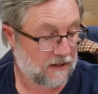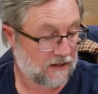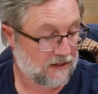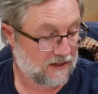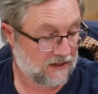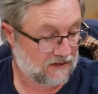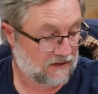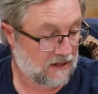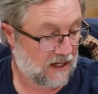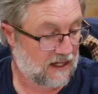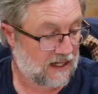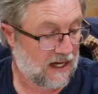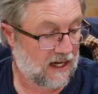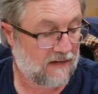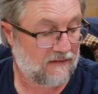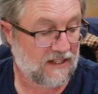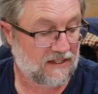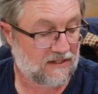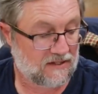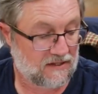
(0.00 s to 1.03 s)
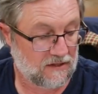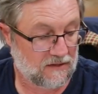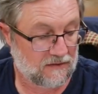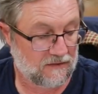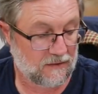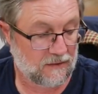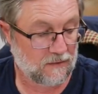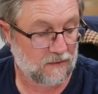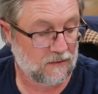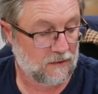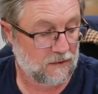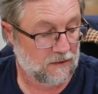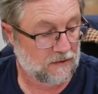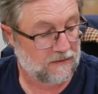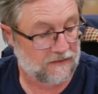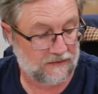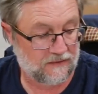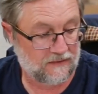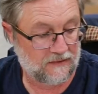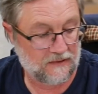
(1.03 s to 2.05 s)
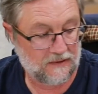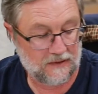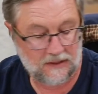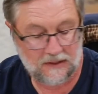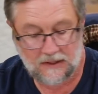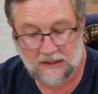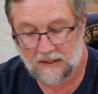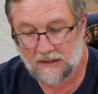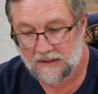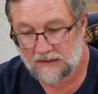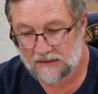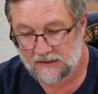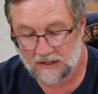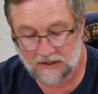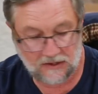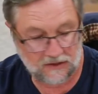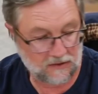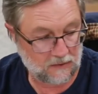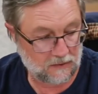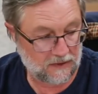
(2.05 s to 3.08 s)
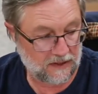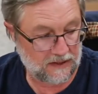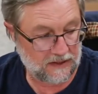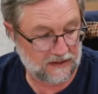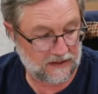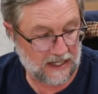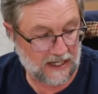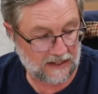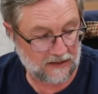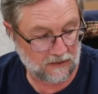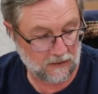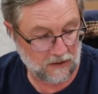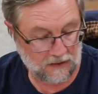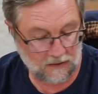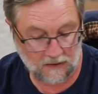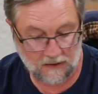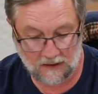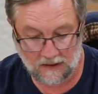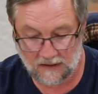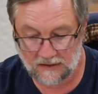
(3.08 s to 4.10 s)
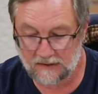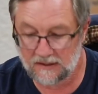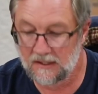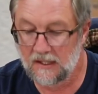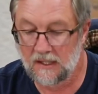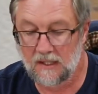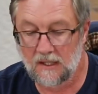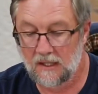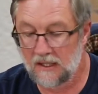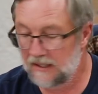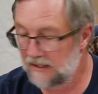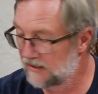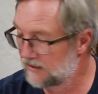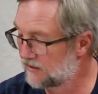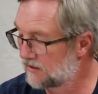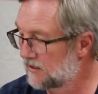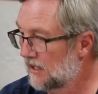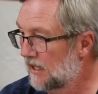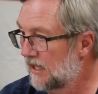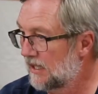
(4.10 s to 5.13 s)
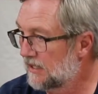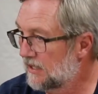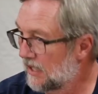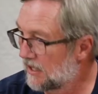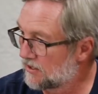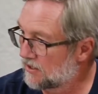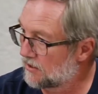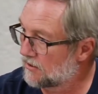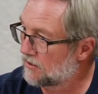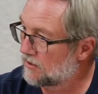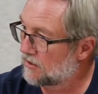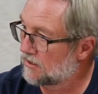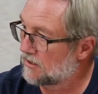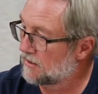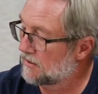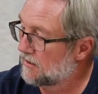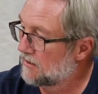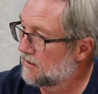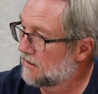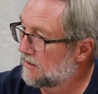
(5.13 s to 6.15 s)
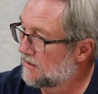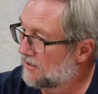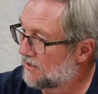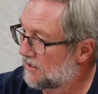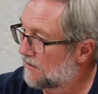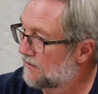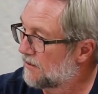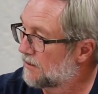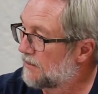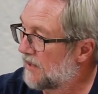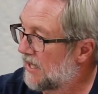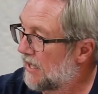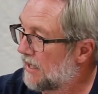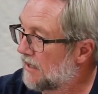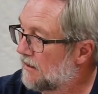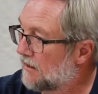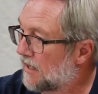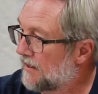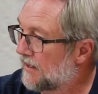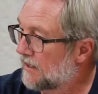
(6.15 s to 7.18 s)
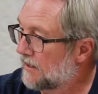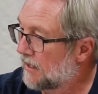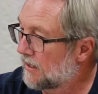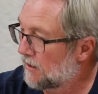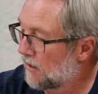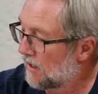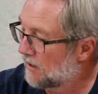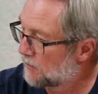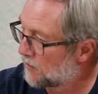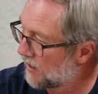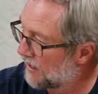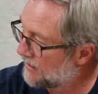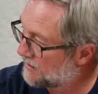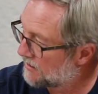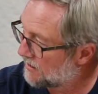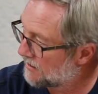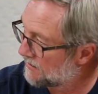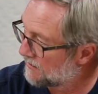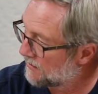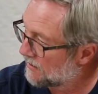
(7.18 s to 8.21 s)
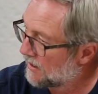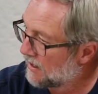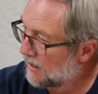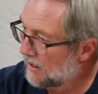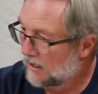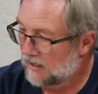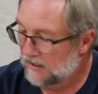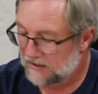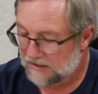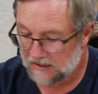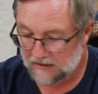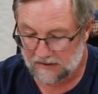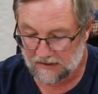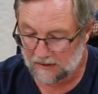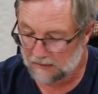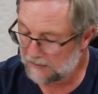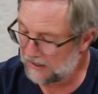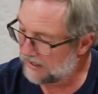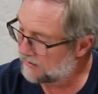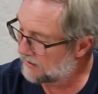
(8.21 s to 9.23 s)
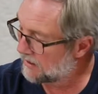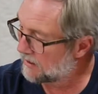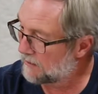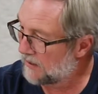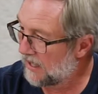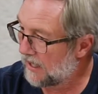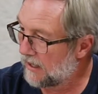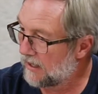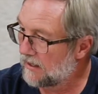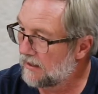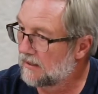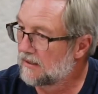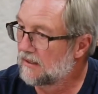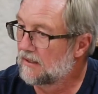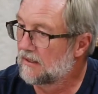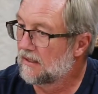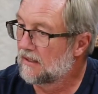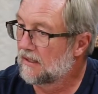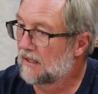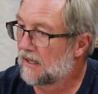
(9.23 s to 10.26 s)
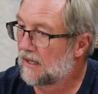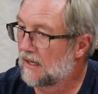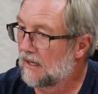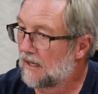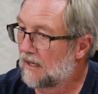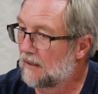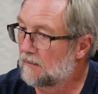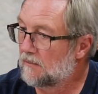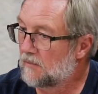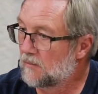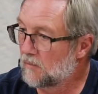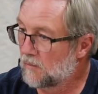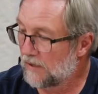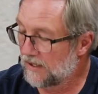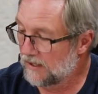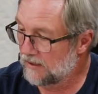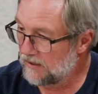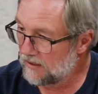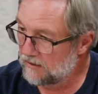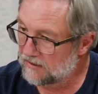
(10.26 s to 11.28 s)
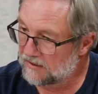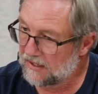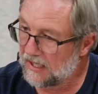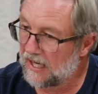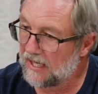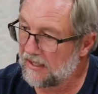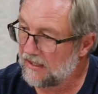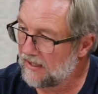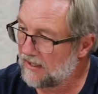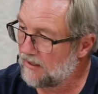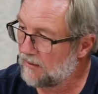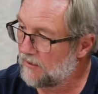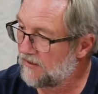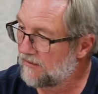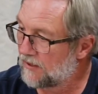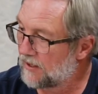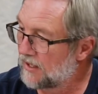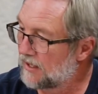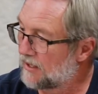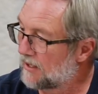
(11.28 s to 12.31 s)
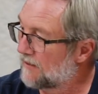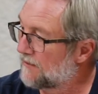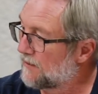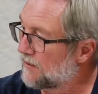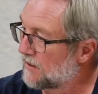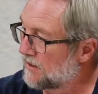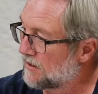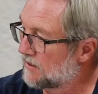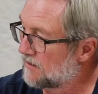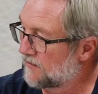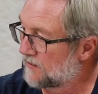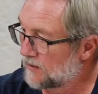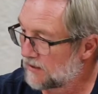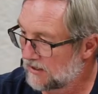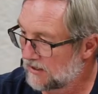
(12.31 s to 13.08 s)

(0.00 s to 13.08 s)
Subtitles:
that does not have a silver roof, such as one of these AccuRail cars, is Tester's silver paint. I think they call it bright silver. It's just their basic paint. When you use that, you need to be very careful because for